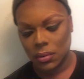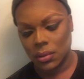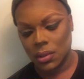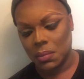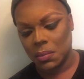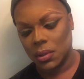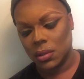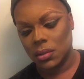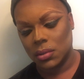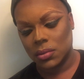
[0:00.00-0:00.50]

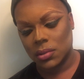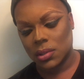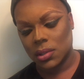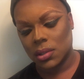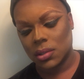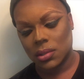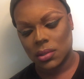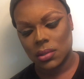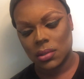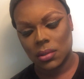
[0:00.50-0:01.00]
let me use
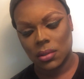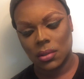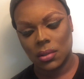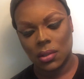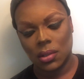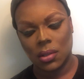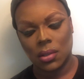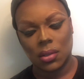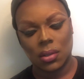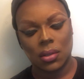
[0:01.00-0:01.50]
this,
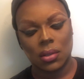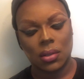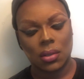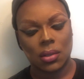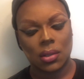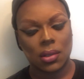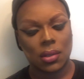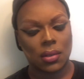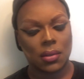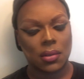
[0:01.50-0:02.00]

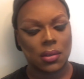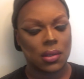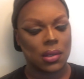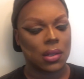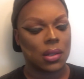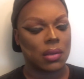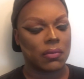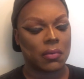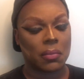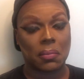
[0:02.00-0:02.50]

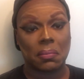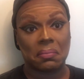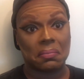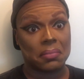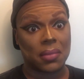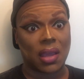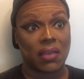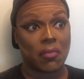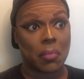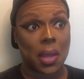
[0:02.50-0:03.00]
and never
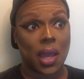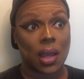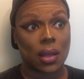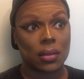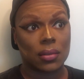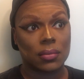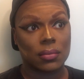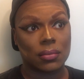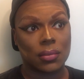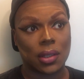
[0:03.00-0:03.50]
gave it
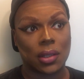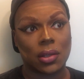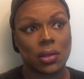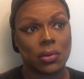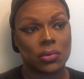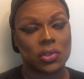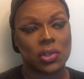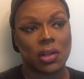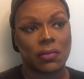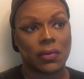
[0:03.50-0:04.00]
back. Like,
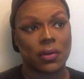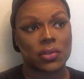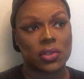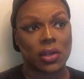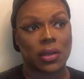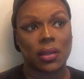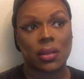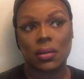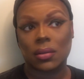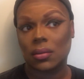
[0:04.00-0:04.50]
you know, she never
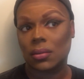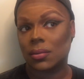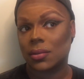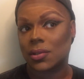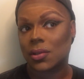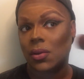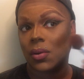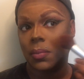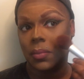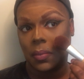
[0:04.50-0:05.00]
took it.
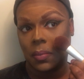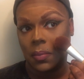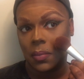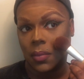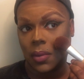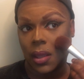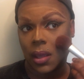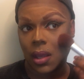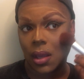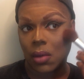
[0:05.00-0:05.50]
So I'm
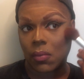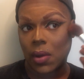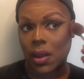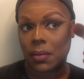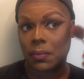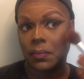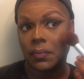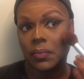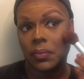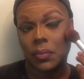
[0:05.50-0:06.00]
like, all
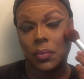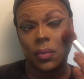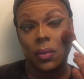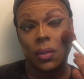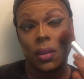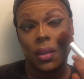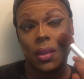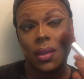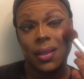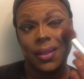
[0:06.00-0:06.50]
right,
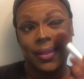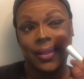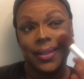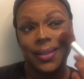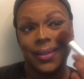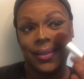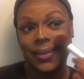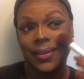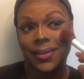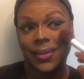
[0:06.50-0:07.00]

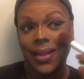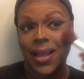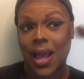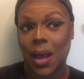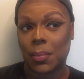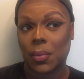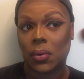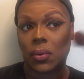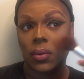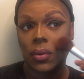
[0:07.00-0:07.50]

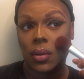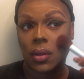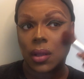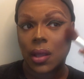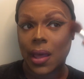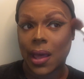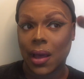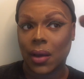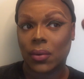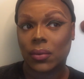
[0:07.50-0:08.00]
apple
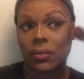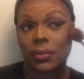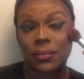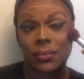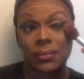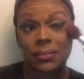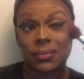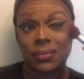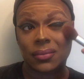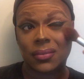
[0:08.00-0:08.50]
out,
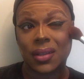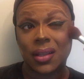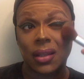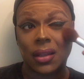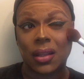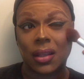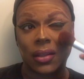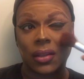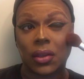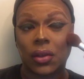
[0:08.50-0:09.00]

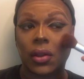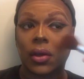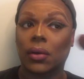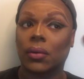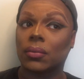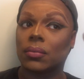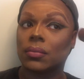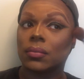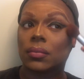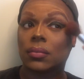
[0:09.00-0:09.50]
and then, you
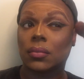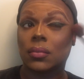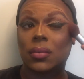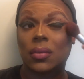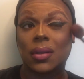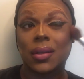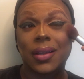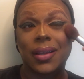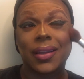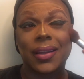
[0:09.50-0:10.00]
know,
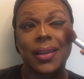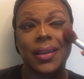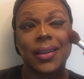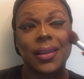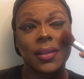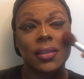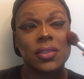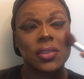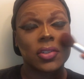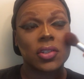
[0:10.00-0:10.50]

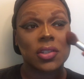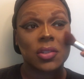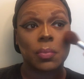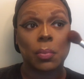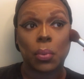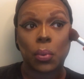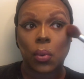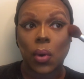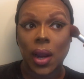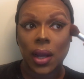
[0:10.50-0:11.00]
just
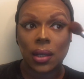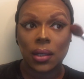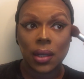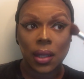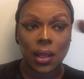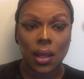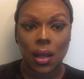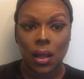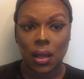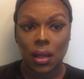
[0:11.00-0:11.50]

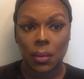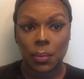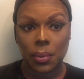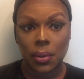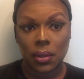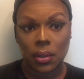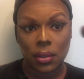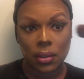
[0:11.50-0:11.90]
brightening up